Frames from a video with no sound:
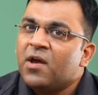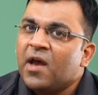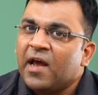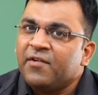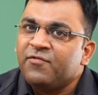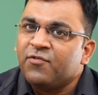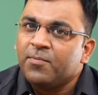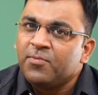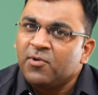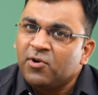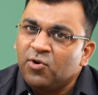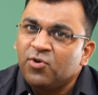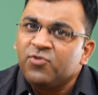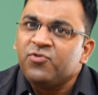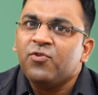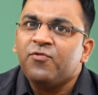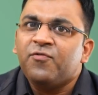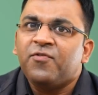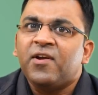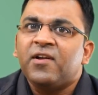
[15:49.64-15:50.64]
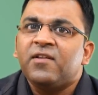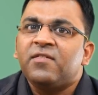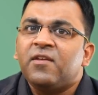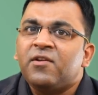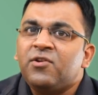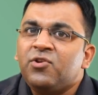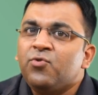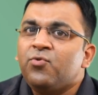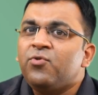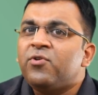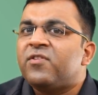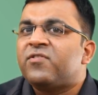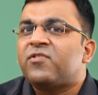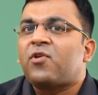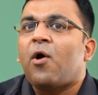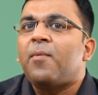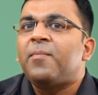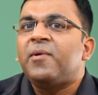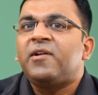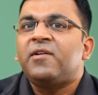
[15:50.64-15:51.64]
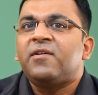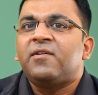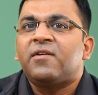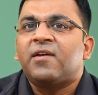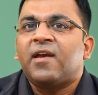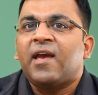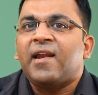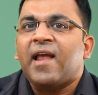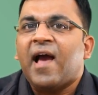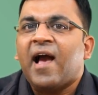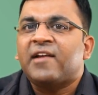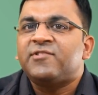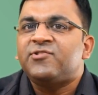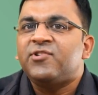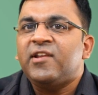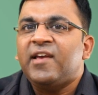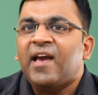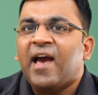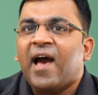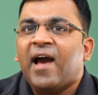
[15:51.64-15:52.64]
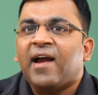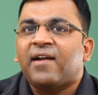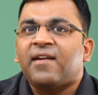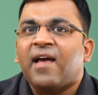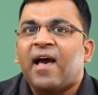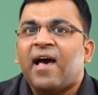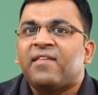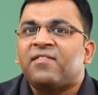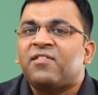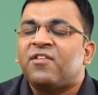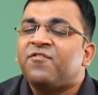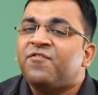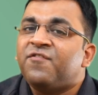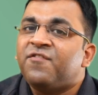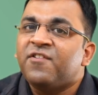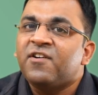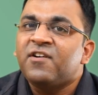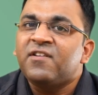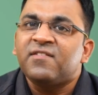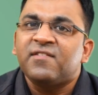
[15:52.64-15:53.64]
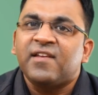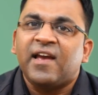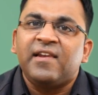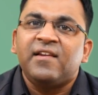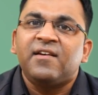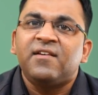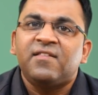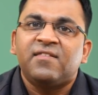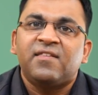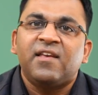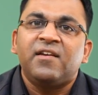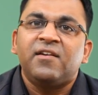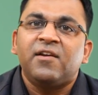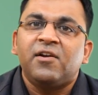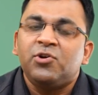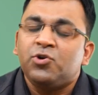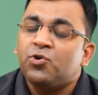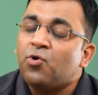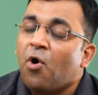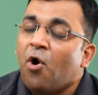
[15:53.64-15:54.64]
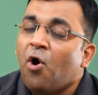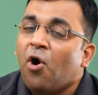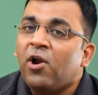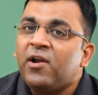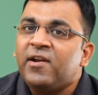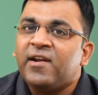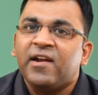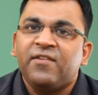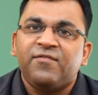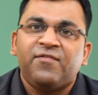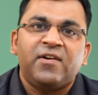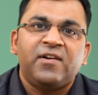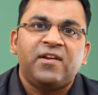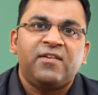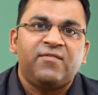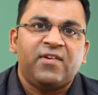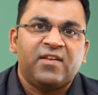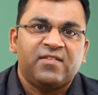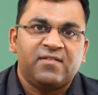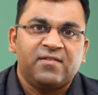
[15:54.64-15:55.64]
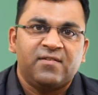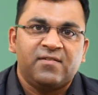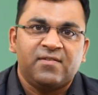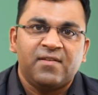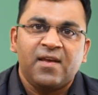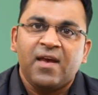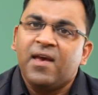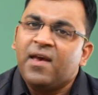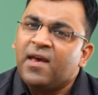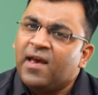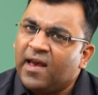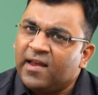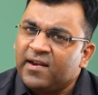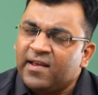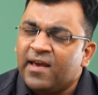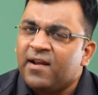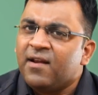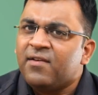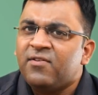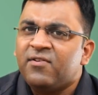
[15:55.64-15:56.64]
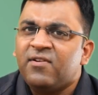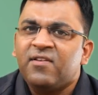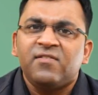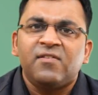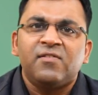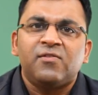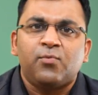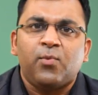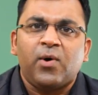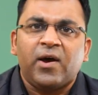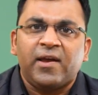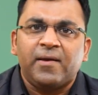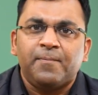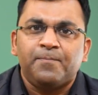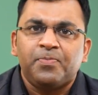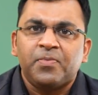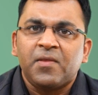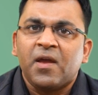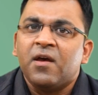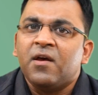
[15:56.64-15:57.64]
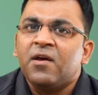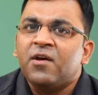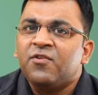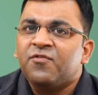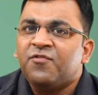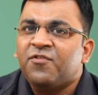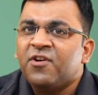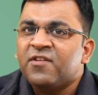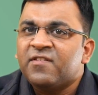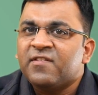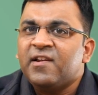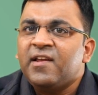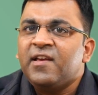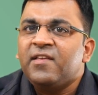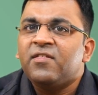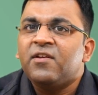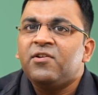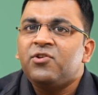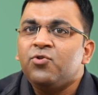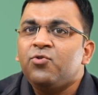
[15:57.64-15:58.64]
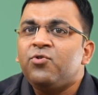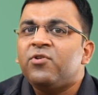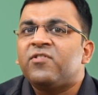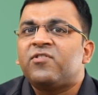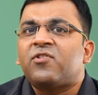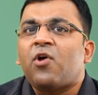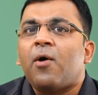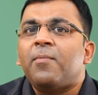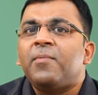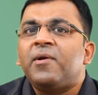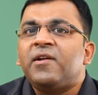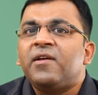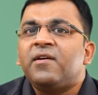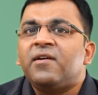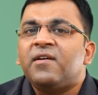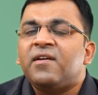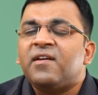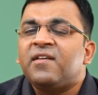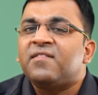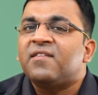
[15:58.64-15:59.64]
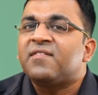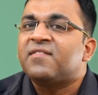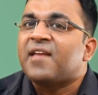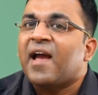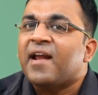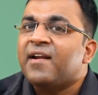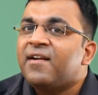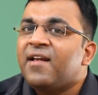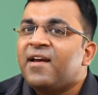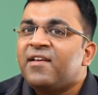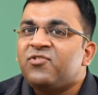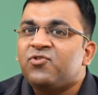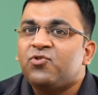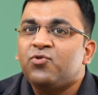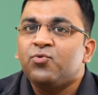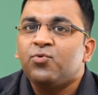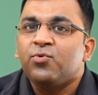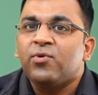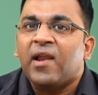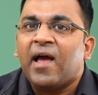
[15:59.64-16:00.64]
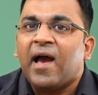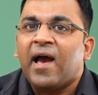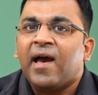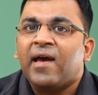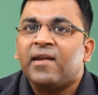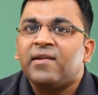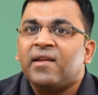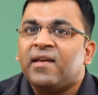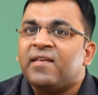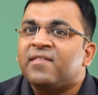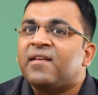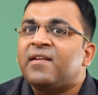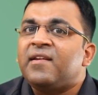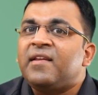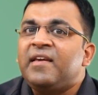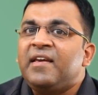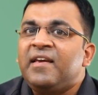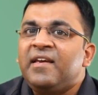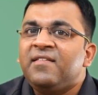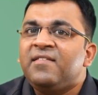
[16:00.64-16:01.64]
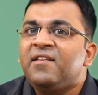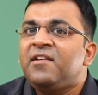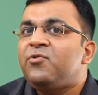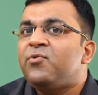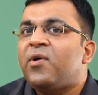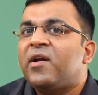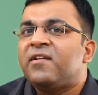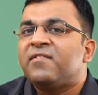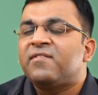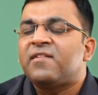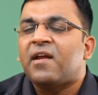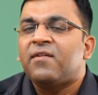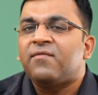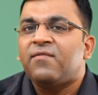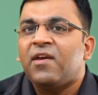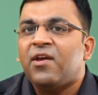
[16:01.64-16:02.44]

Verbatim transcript: And from the looks of it, the new riskometer can actually act as the first alert signal to all debt fund investors. And here are the reasons why. Firstly, the new riskometer is a standardized tool and is an easy to understand